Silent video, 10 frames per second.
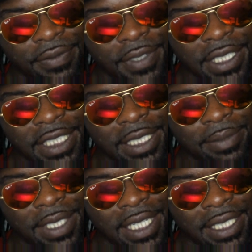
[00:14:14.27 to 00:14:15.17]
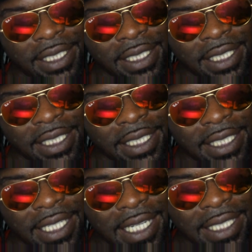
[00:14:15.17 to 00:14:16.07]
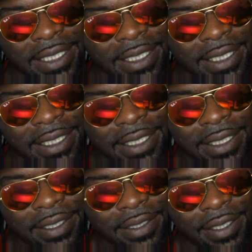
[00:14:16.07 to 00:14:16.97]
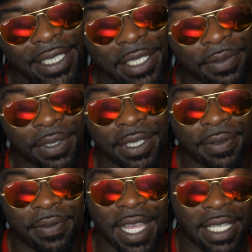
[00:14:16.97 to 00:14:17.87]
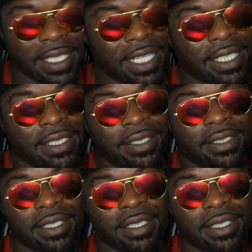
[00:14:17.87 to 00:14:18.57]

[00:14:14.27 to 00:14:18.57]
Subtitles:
just fucked up that he has to live with the fact that